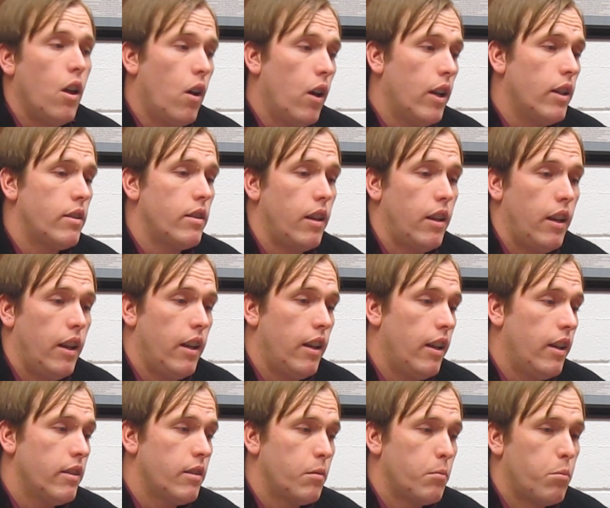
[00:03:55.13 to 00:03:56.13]
guys. It
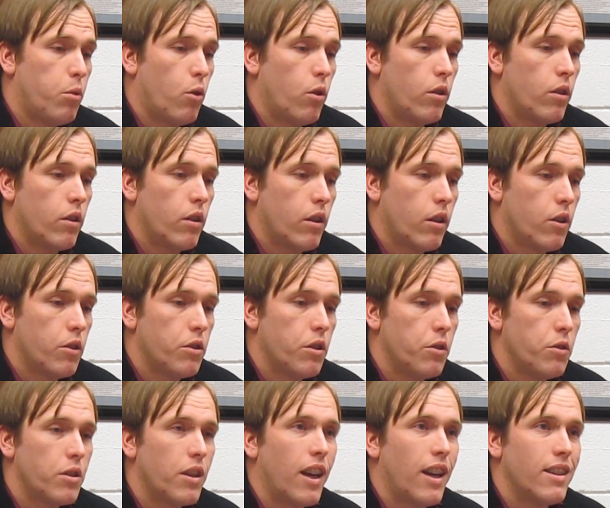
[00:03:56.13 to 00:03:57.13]
is important, because
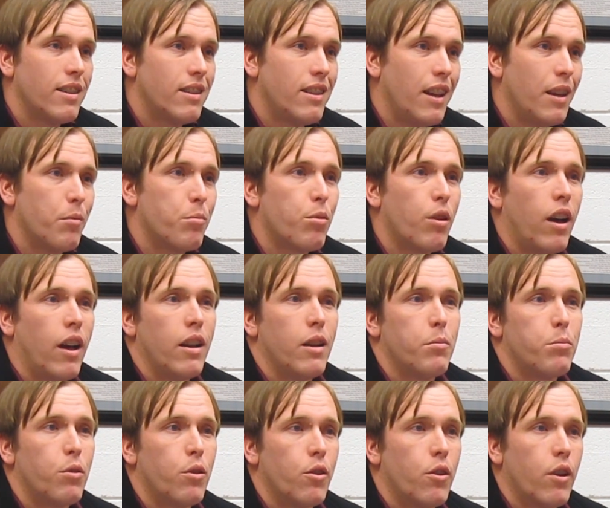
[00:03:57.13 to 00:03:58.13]
those guys take pride in
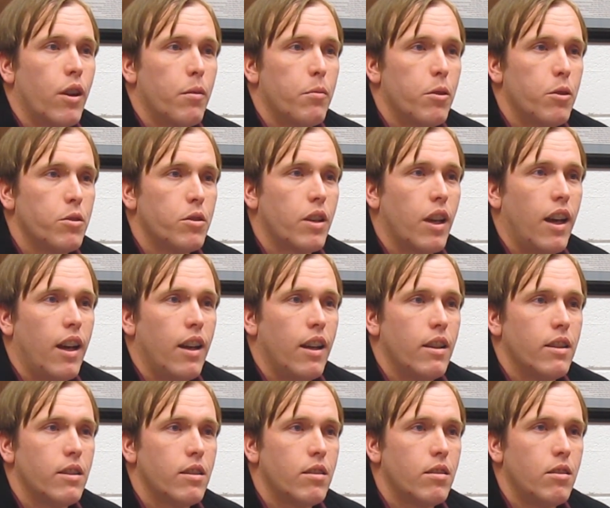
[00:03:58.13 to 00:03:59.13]
the program. Those
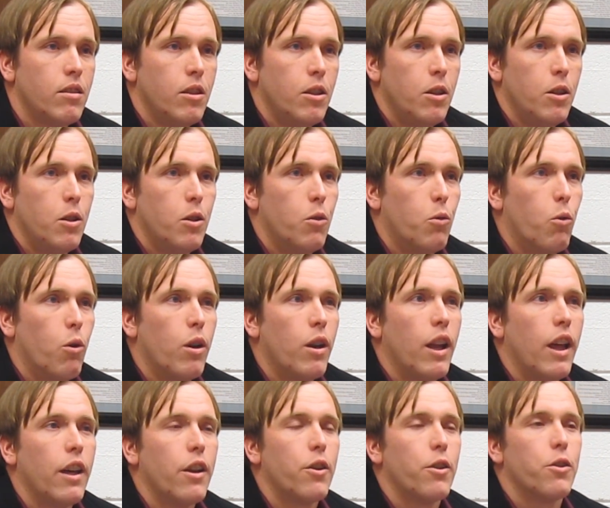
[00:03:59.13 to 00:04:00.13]
guys, when
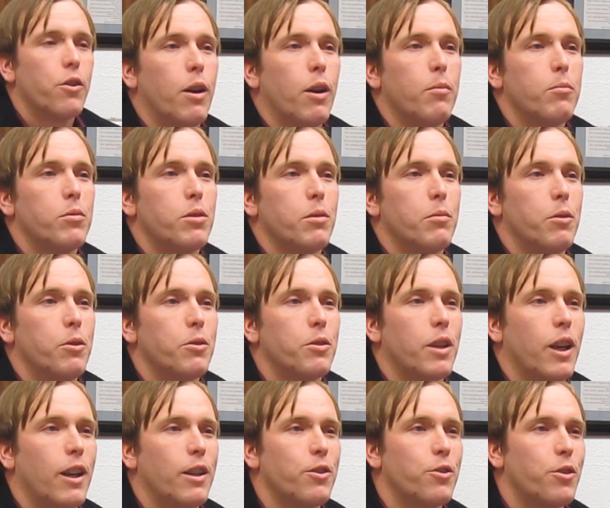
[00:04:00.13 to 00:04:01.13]
they up, some of those
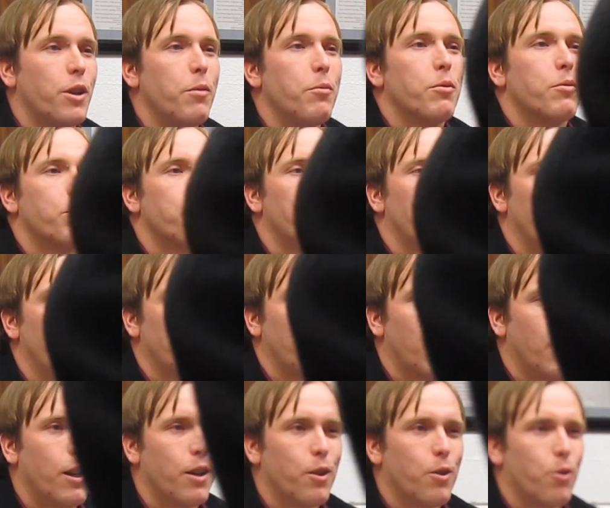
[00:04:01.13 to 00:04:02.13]
guys dreamed of playing
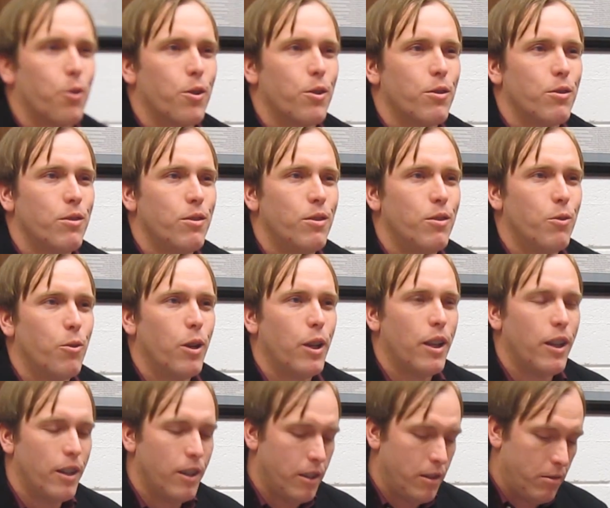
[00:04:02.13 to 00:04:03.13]
at Concord.
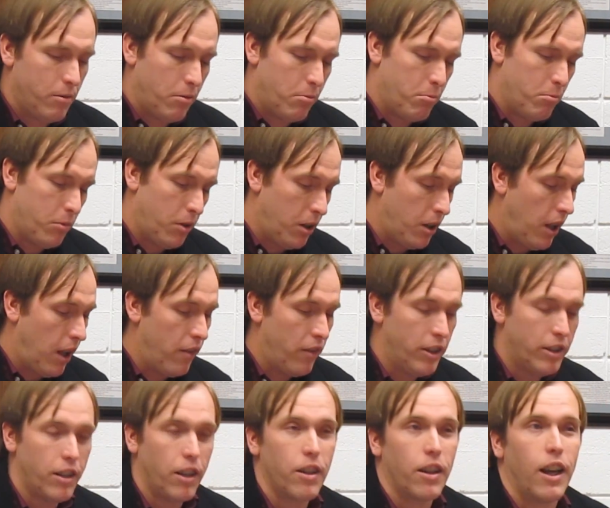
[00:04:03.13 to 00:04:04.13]
When a lot
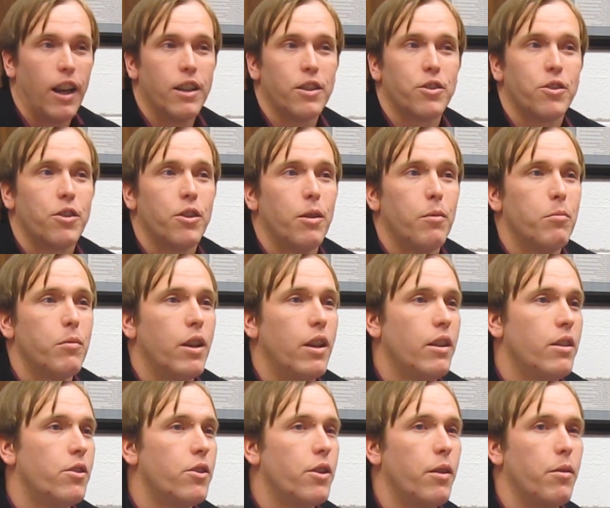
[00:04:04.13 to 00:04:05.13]
of these other guys grew up,
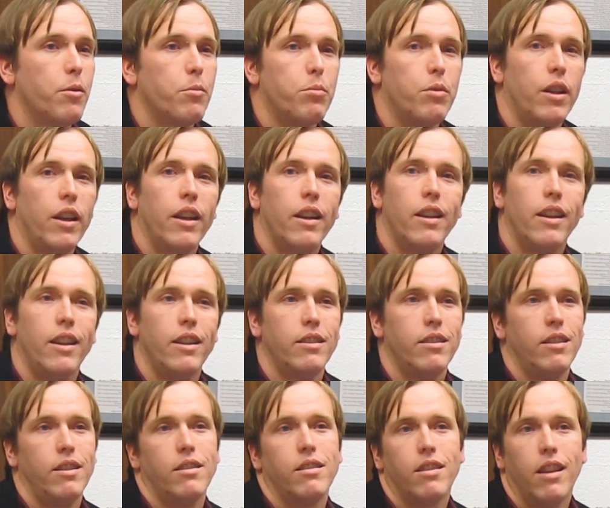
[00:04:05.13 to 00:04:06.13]
they dreamed of playing at
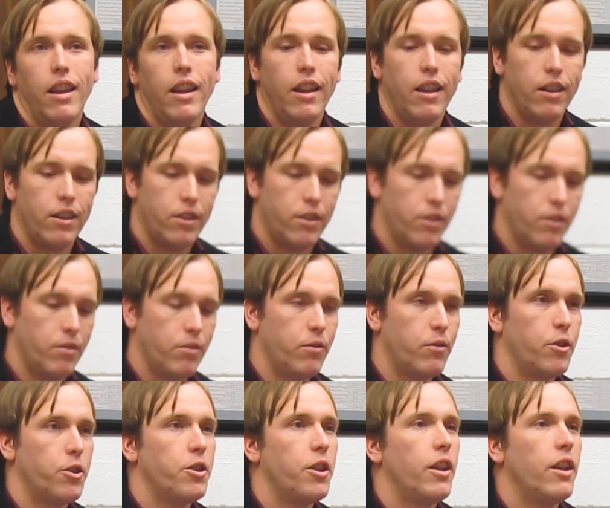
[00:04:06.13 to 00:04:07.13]
NC State or
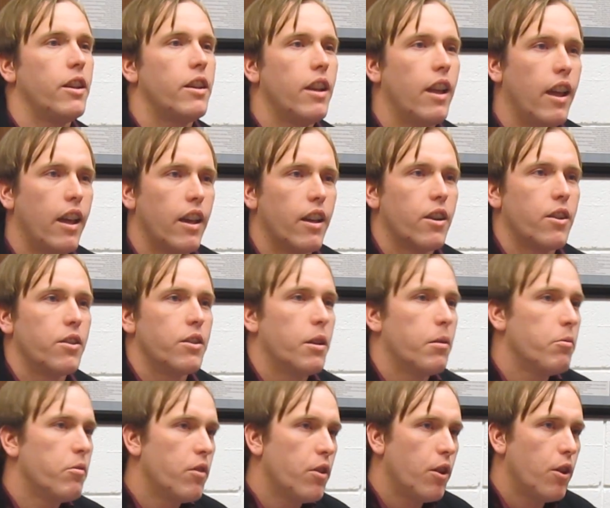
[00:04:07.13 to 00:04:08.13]
Virginia Tech or
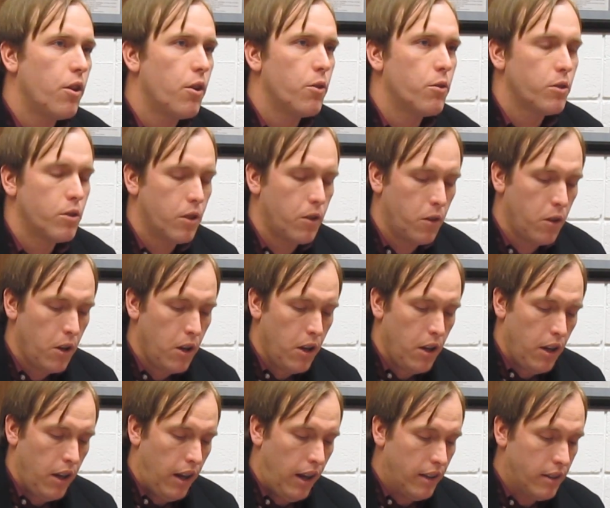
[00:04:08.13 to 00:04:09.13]
WU. So
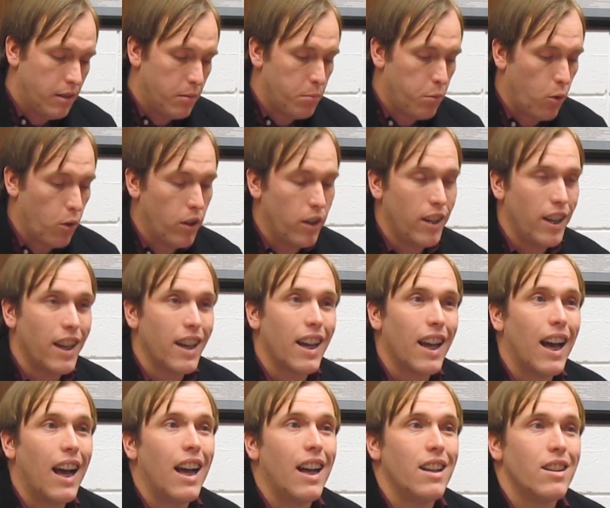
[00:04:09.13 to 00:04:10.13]
it's important to get
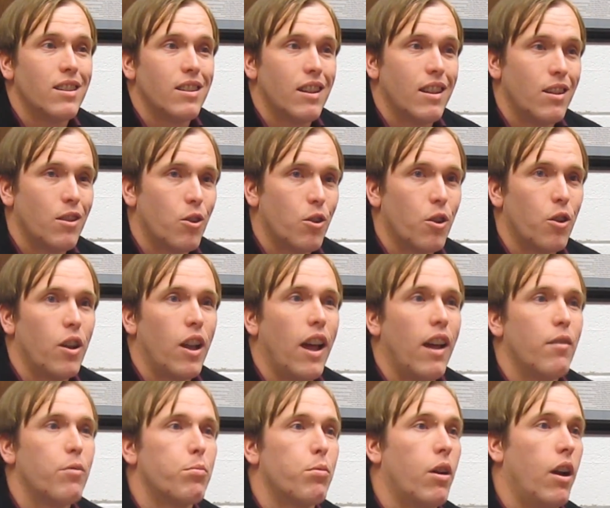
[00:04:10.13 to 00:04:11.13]
guys that are going to
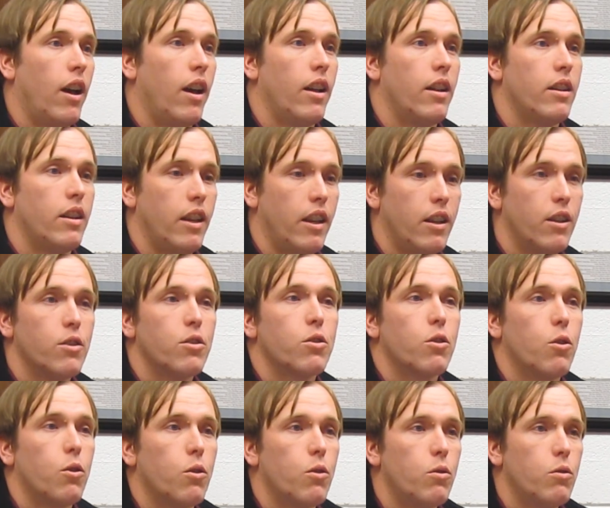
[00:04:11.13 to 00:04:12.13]
have pride in the
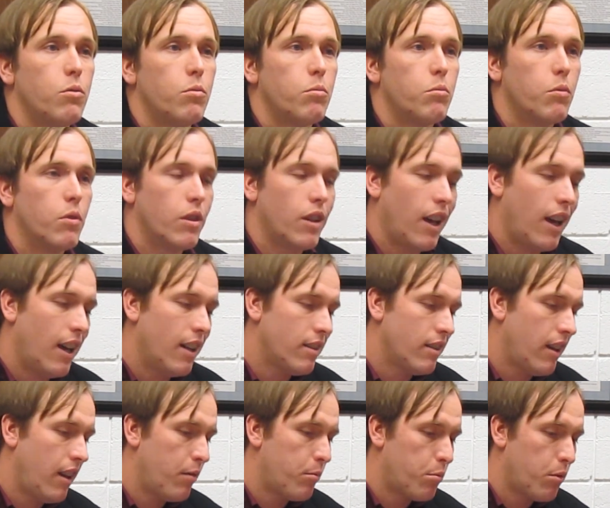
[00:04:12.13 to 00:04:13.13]
school, guys
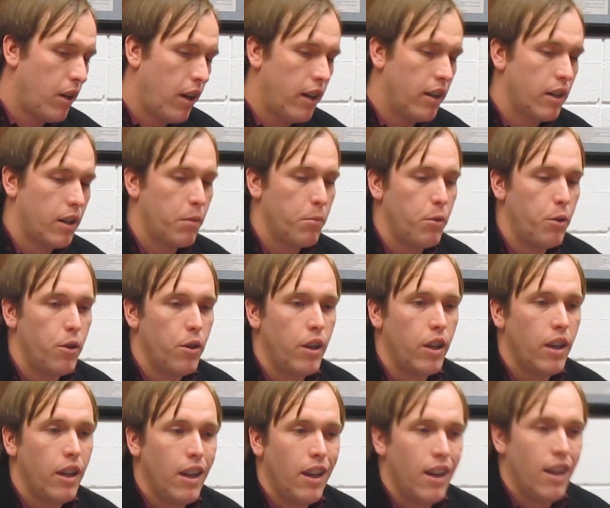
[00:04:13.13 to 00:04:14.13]
that have pride in the
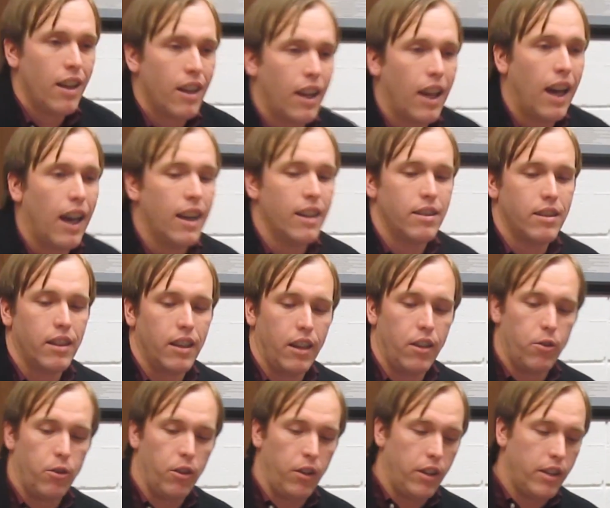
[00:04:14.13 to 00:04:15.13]
community, guys that
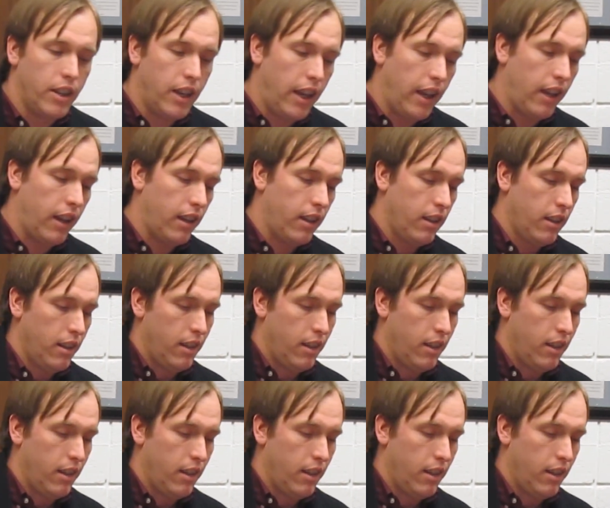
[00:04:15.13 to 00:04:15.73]
can really take